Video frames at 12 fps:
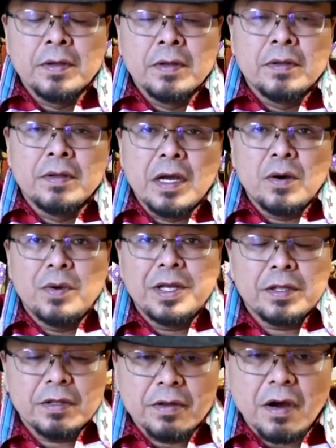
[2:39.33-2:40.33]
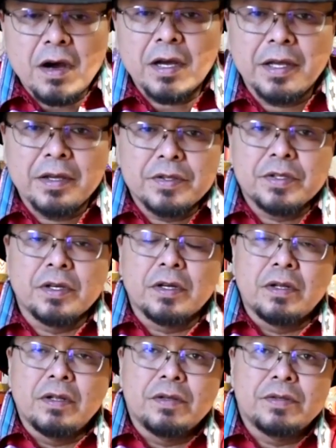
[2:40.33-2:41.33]
Now, with talking
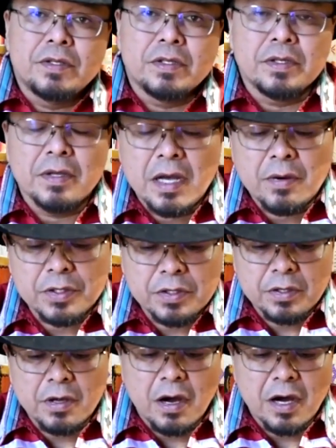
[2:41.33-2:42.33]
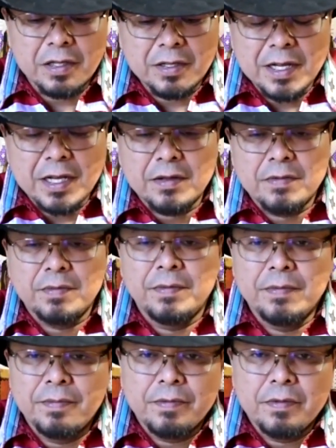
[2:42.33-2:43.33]
circles, I was taught that
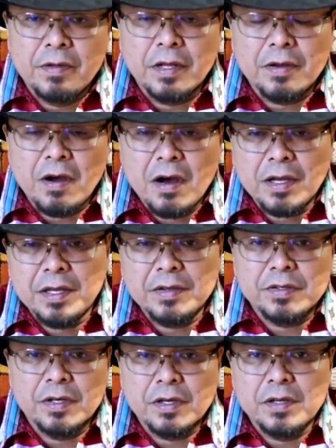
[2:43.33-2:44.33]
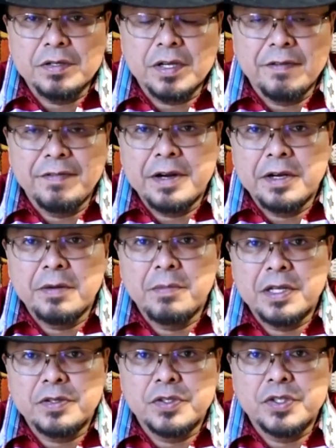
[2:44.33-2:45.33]
the talking circles are very
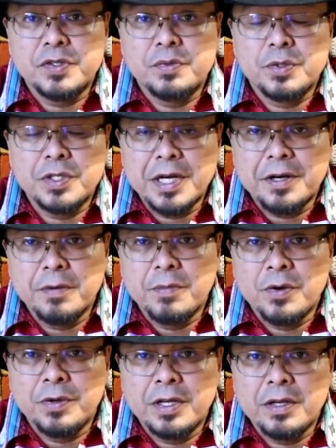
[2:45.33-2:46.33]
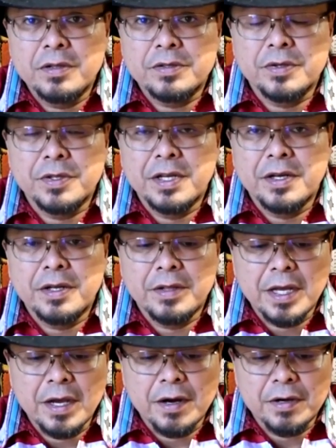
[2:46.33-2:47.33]
much ceremonial. So
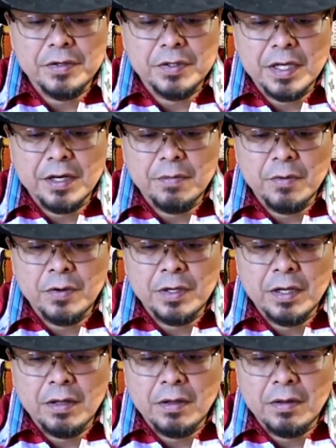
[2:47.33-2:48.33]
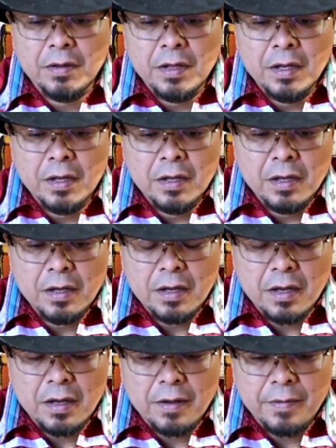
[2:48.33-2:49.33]
they are a ceremonial
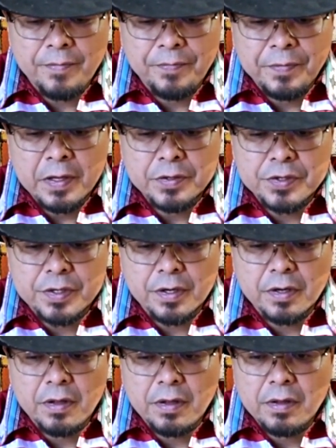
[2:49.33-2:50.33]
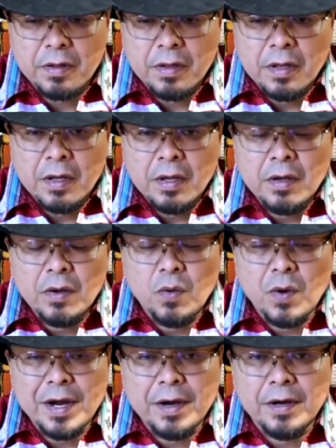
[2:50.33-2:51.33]
circle
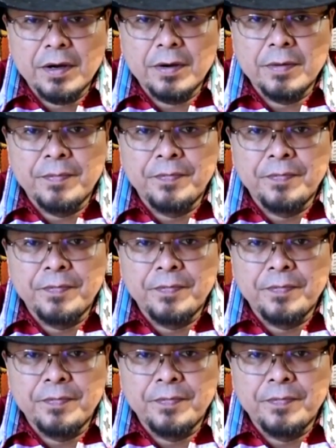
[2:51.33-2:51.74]
where